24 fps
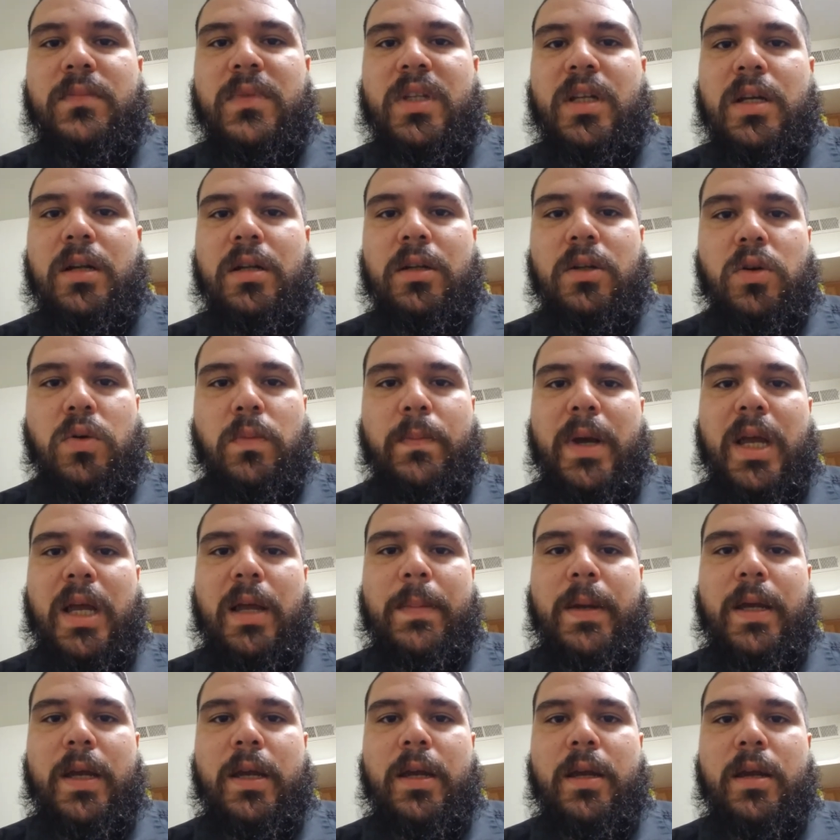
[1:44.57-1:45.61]
A little
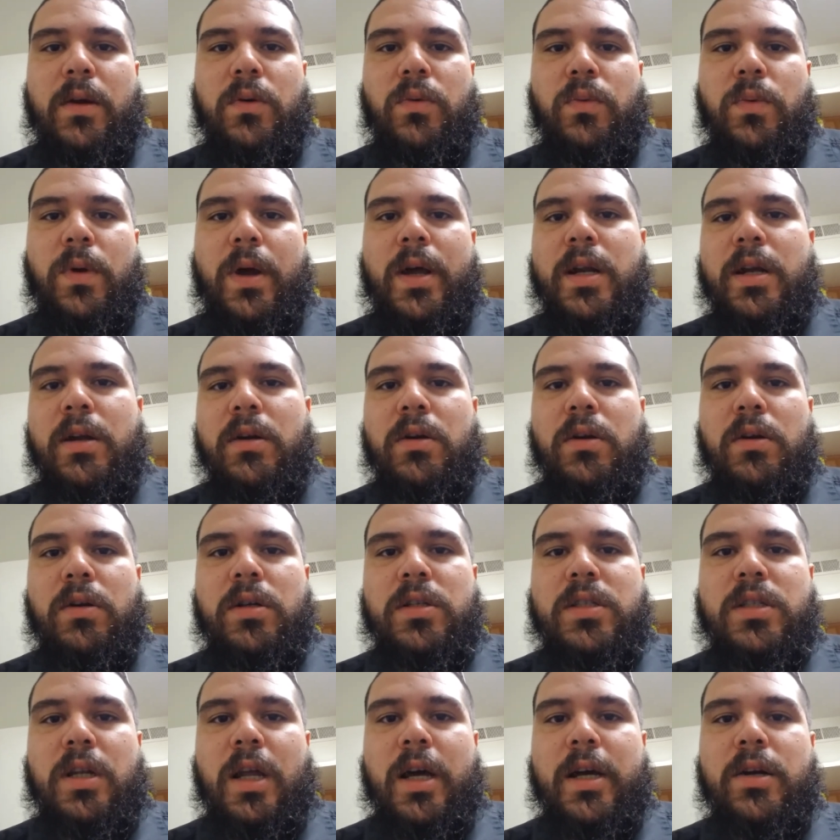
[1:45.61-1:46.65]
baby red-eared
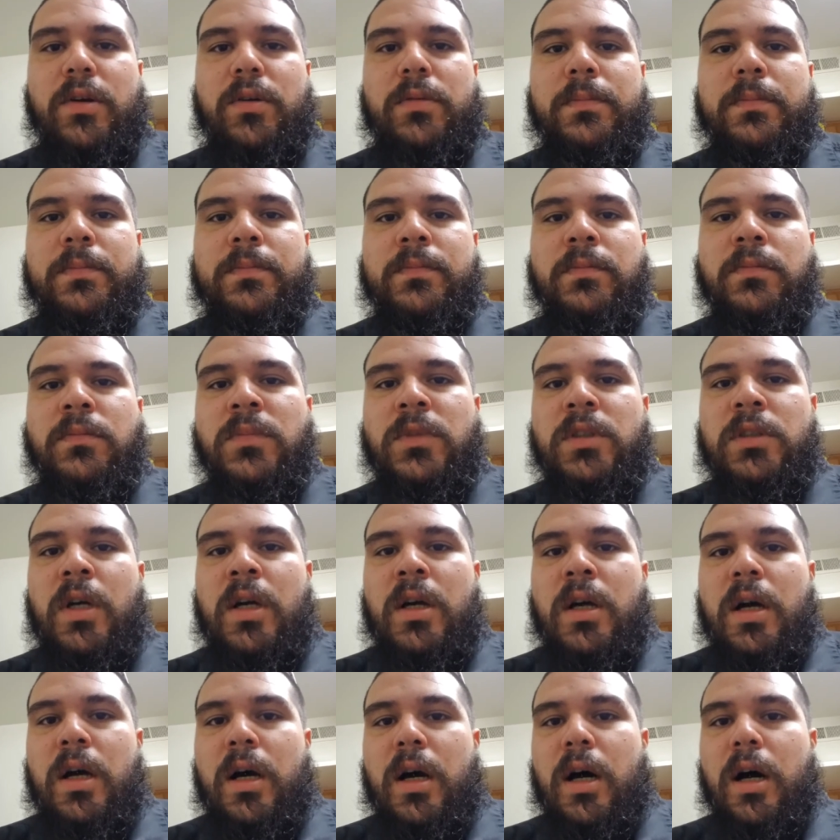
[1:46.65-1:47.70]
slider.
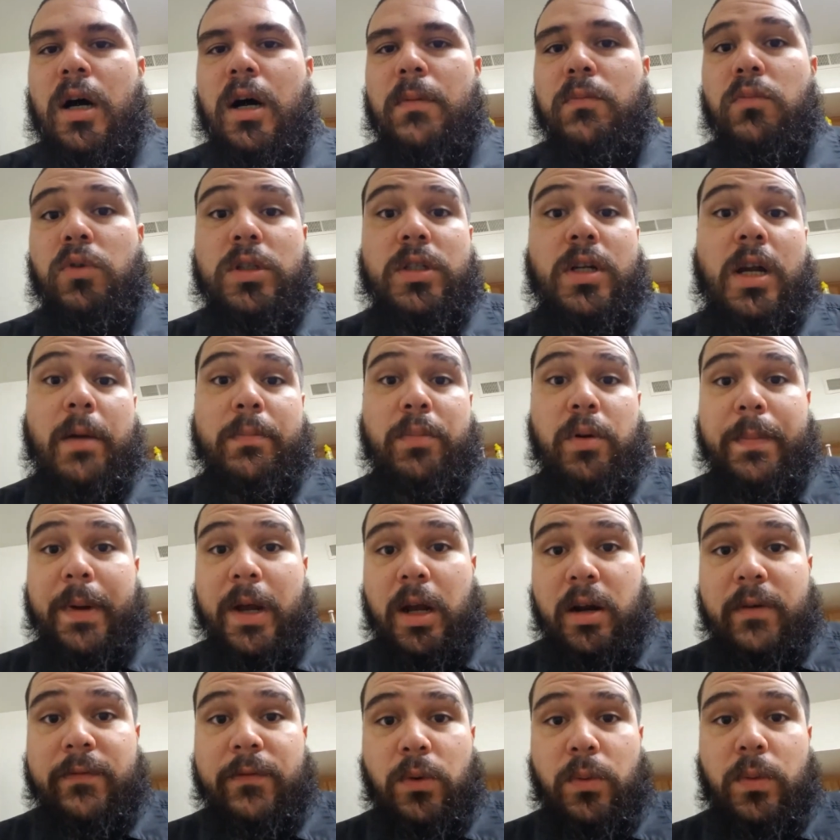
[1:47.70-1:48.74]
Was not
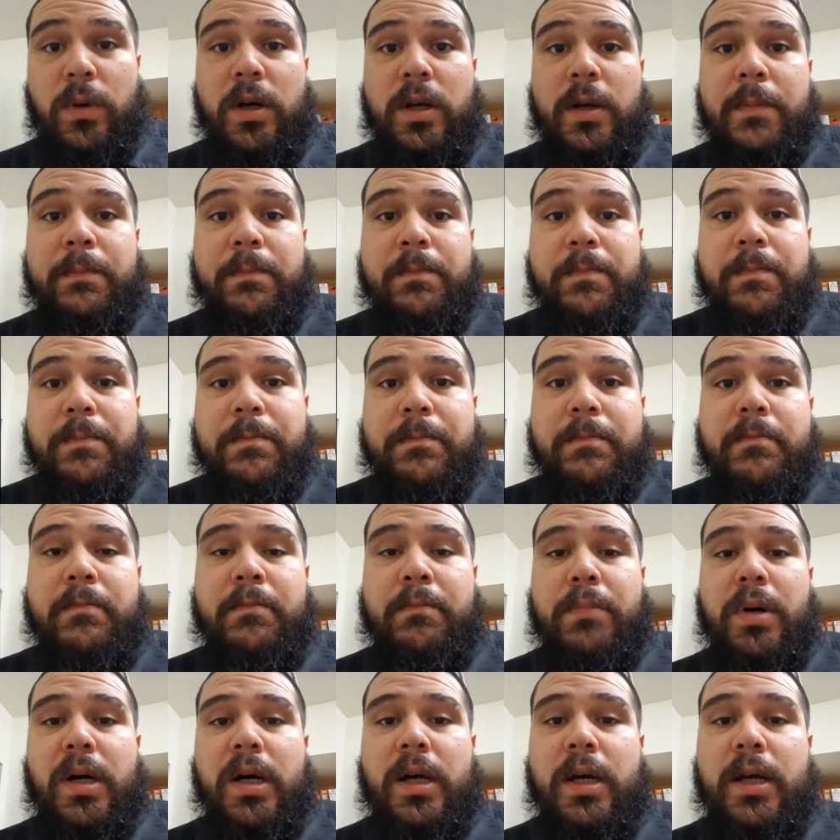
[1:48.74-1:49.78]
prepared for one,
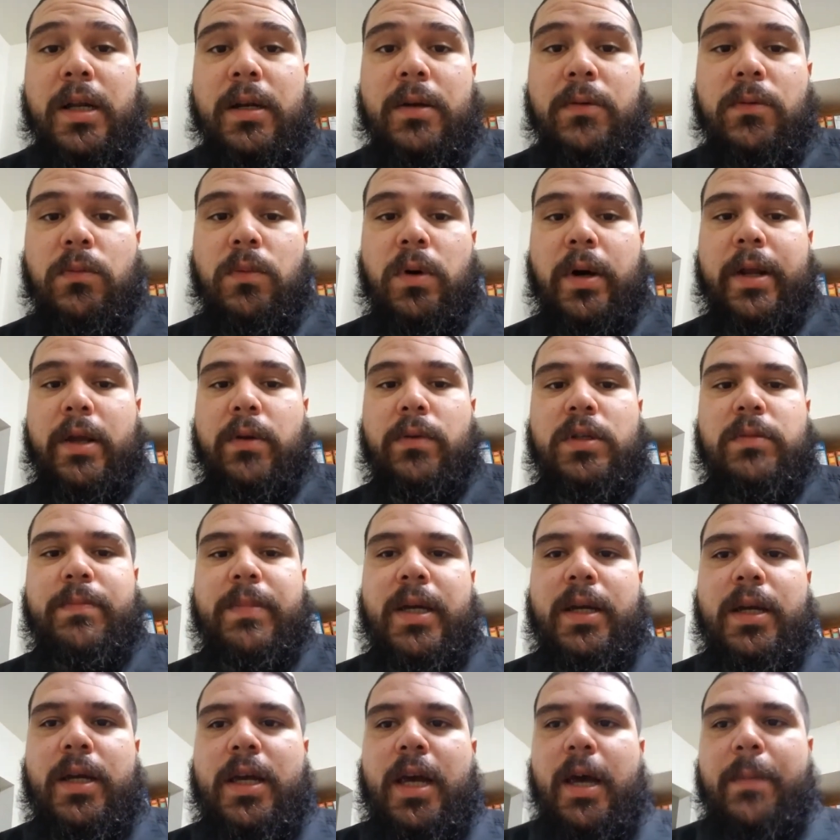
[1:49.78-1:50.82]
but what he was
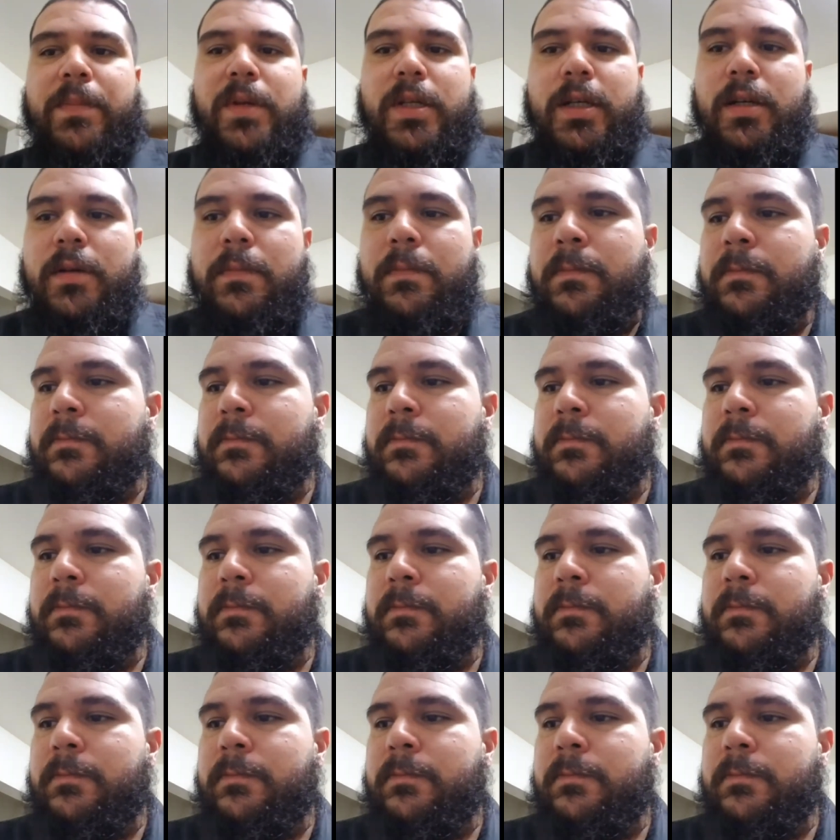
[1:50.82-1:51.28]
being kept in